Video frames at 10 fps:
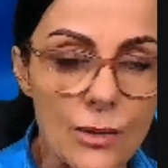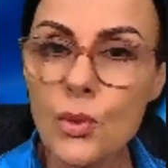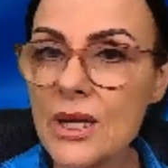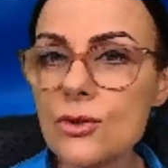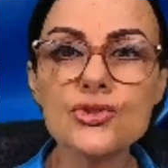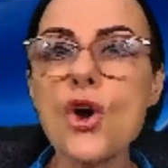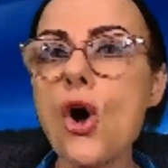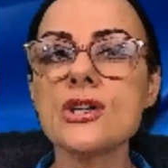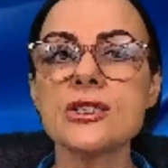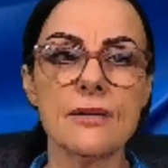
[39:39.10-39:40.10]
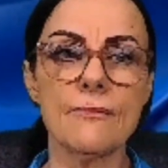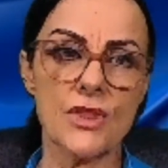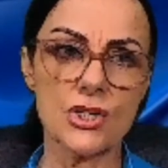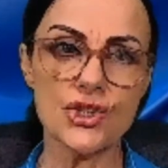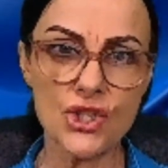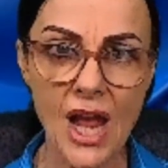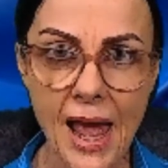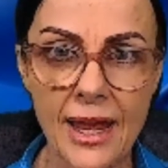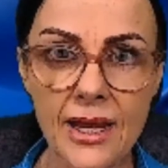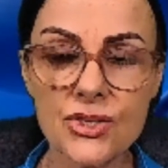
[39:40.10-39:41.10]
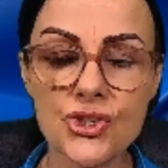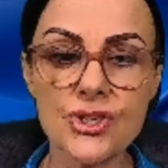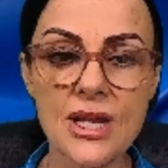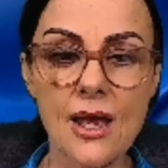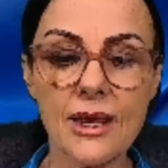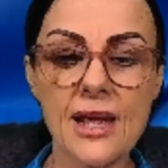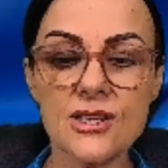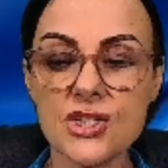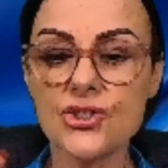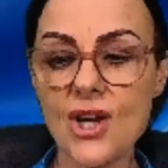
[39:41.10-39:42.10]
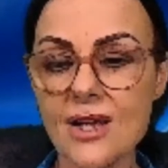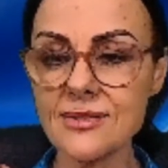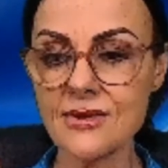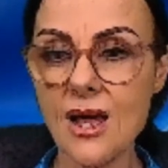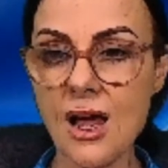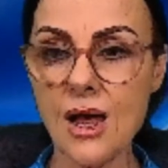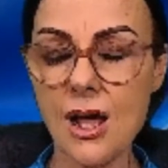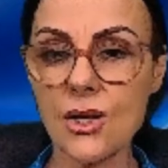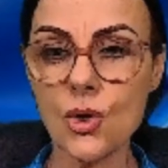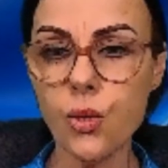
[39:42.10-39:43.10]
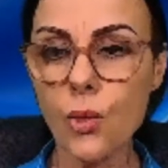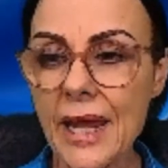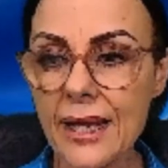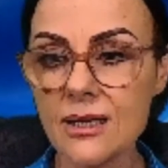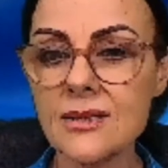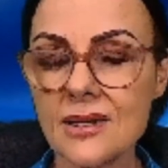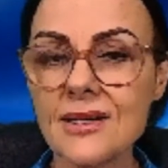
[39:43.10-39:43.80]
will not change. Okay, so just a quick